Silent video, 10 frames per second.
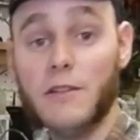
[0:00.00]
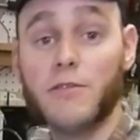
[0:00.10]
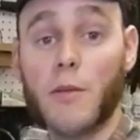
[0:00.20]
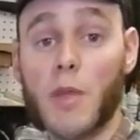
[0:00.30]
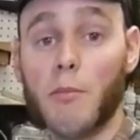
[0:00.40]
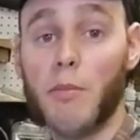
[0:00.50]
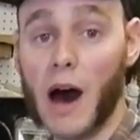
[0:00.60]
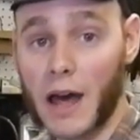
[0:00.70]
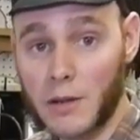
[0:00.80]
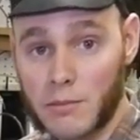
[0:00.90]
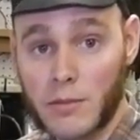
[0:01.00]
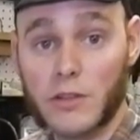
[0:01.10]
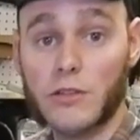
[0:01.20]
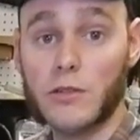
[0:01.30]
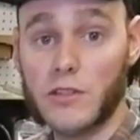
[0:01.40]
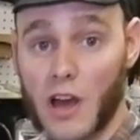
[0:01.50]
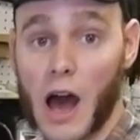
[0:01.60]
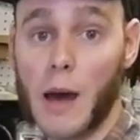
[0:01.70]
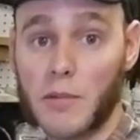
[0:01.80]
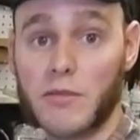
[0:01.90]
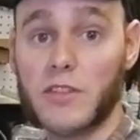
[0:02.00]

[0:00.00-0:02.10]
from the bottom to the top of the